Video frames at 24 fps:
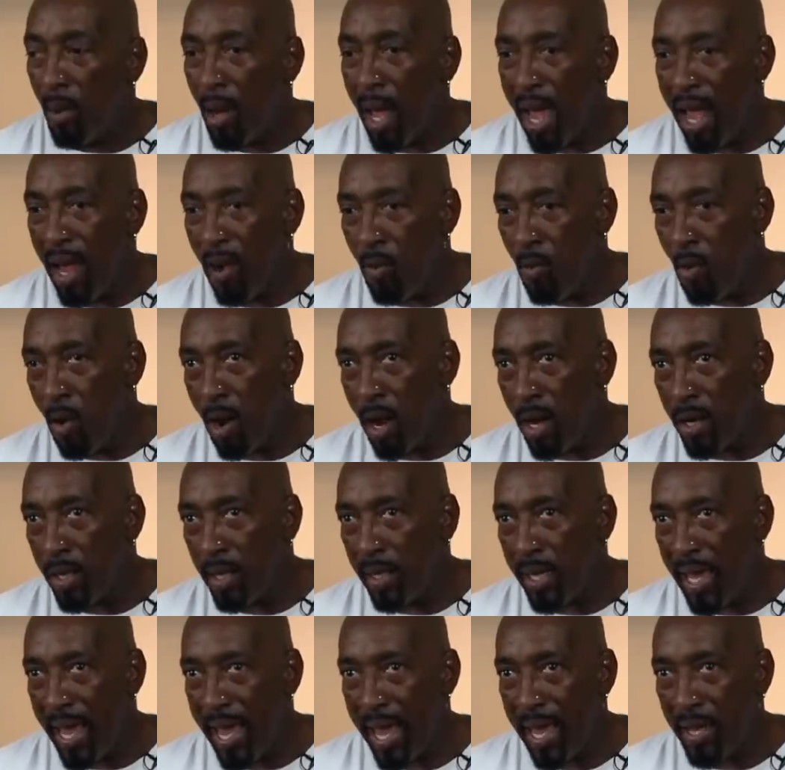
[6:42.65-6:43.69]

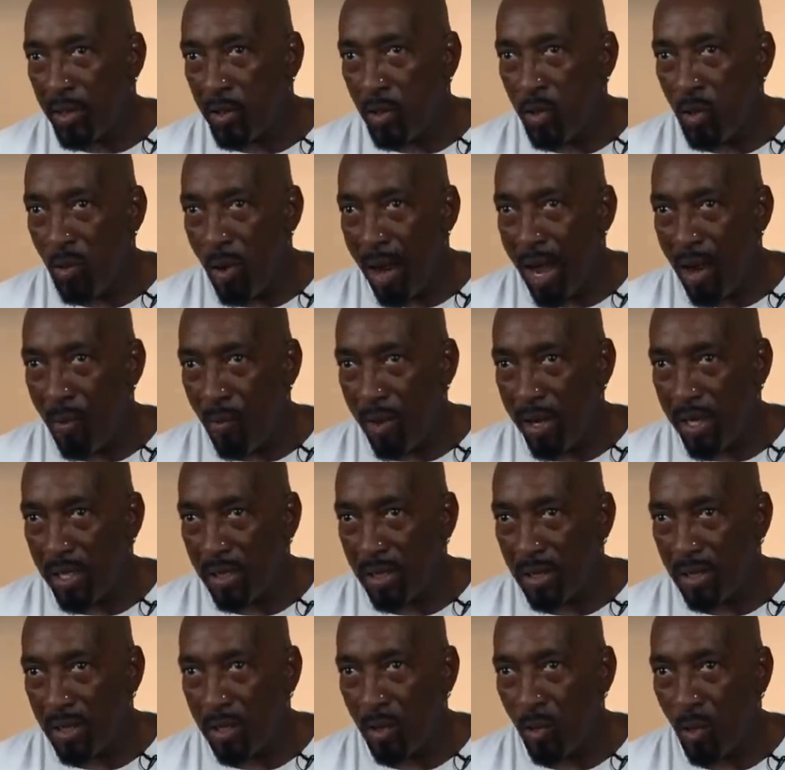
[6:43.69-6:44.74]
A1, they had two
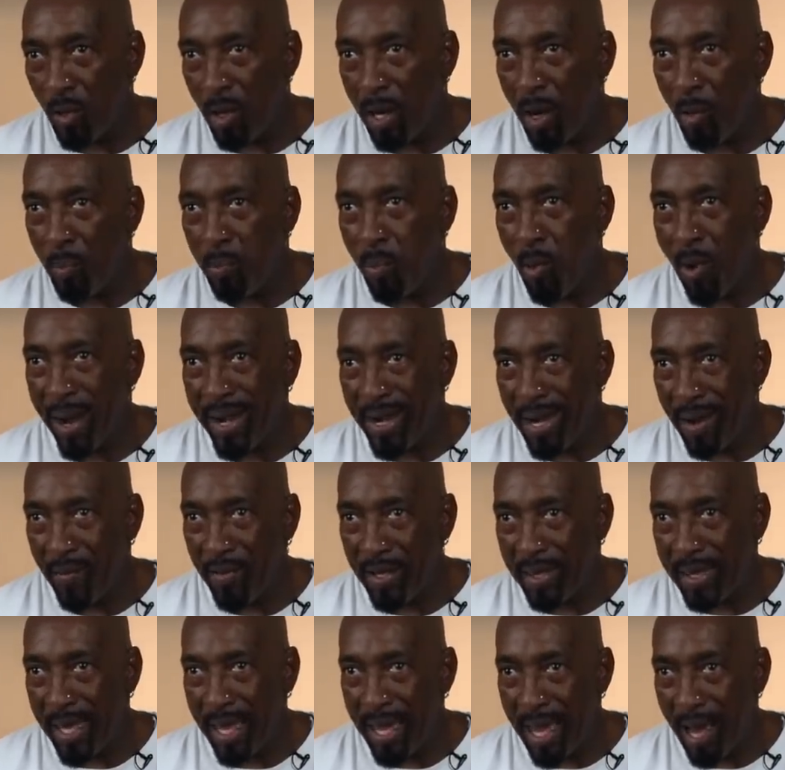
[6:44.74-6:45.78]
eyewitnesses who have pointed
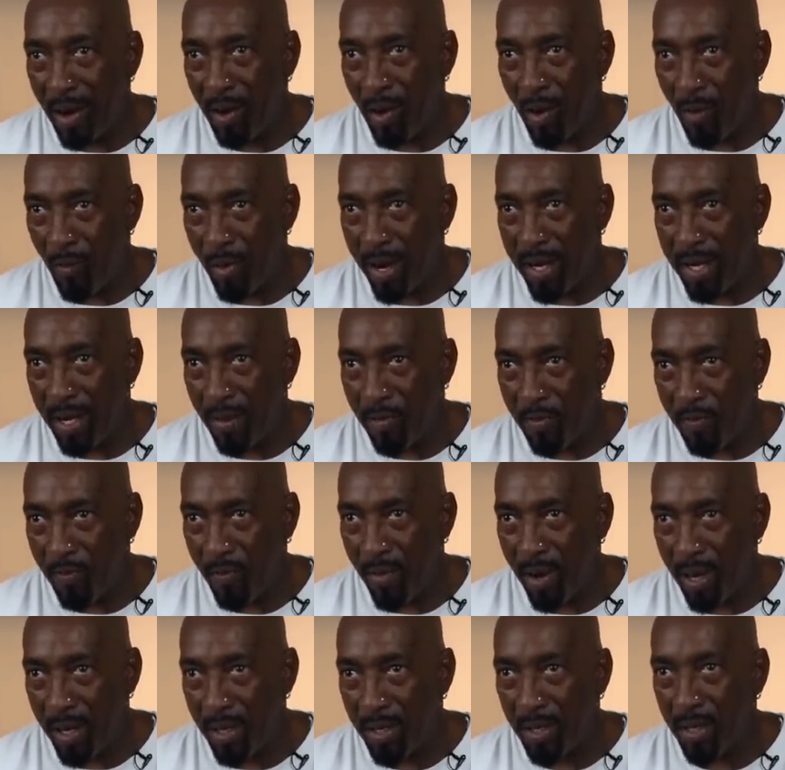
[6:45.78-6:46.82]
everything out already up
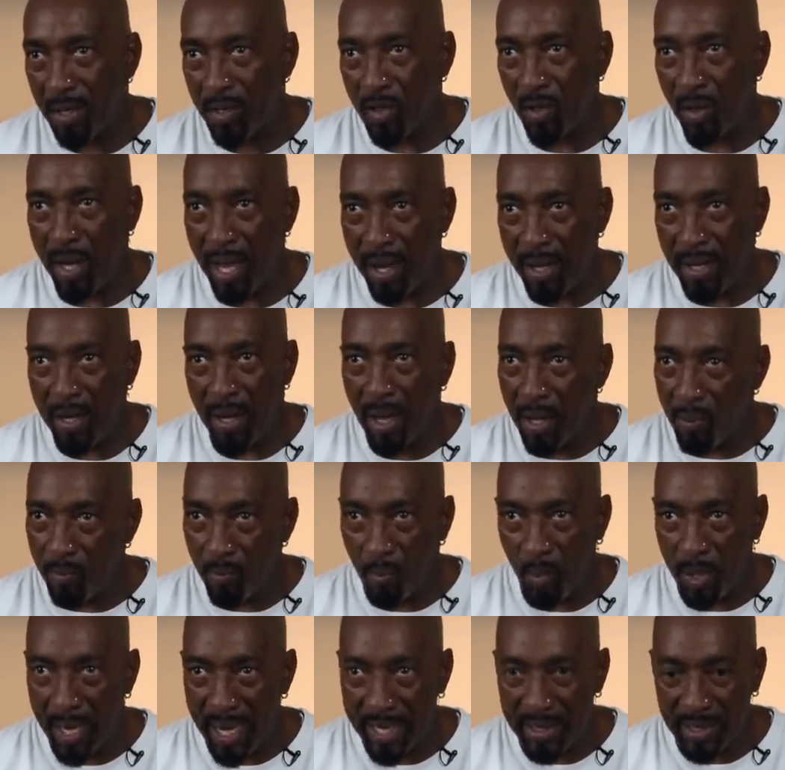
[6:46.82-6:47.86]
front. So they,
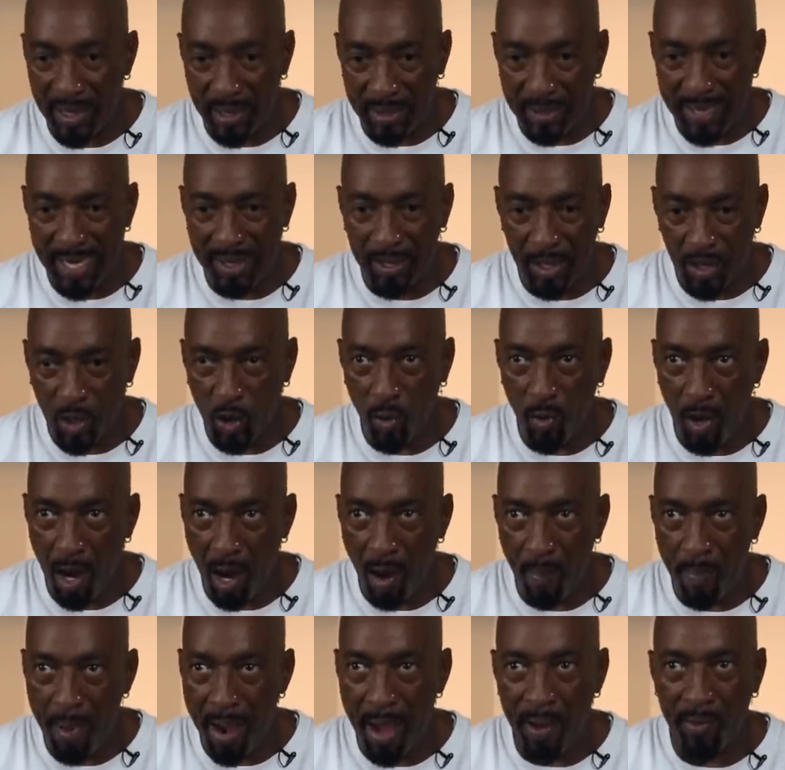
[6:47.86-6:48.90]
when they took that to
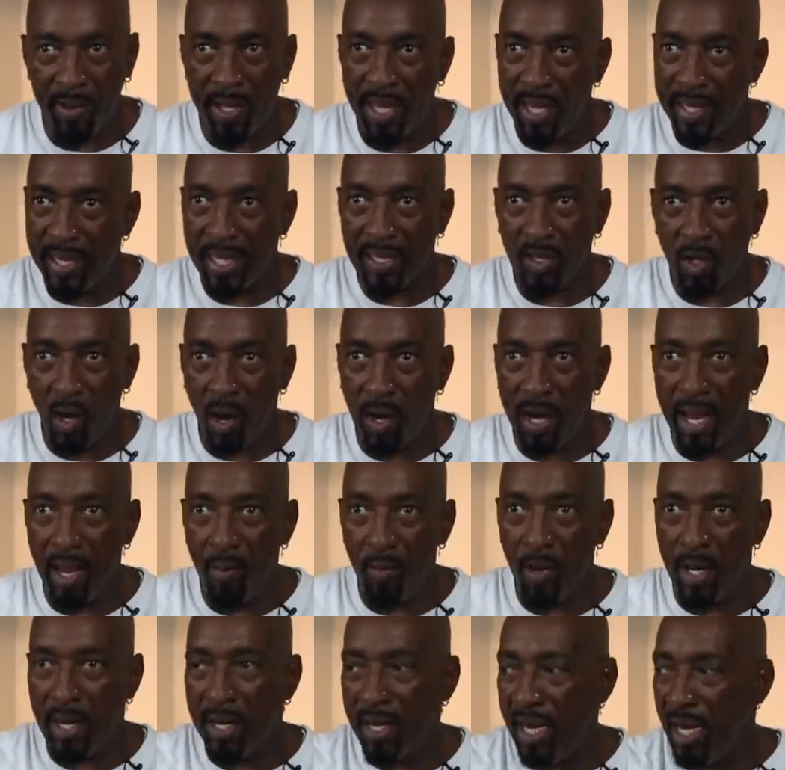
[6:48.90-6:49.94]
trial, violent, that's all they
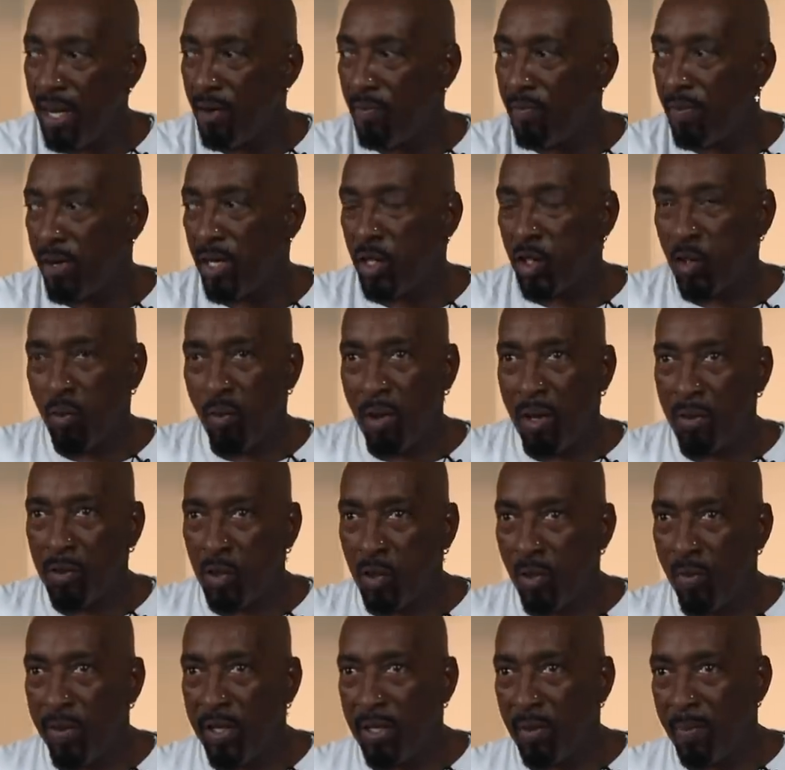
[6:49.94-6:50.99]
would have needed for the 12
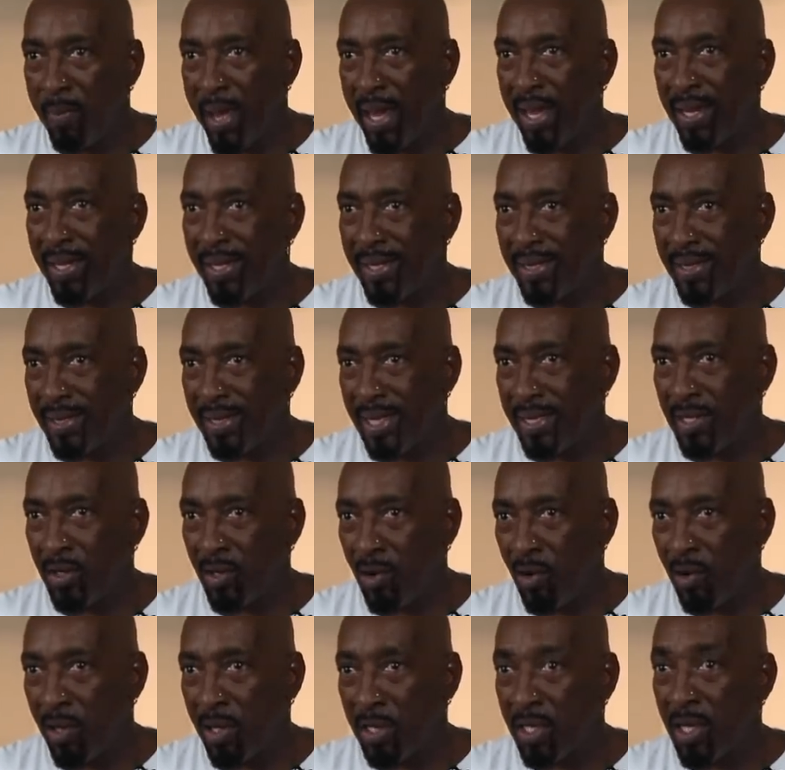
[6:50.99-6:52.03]
jury to make a decision
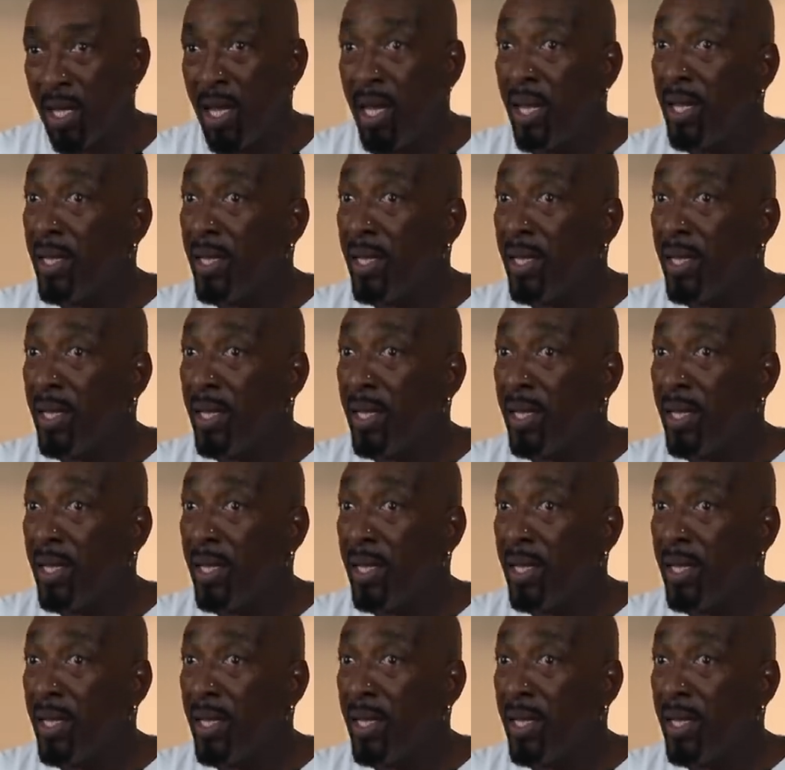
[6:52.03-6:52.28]
on us.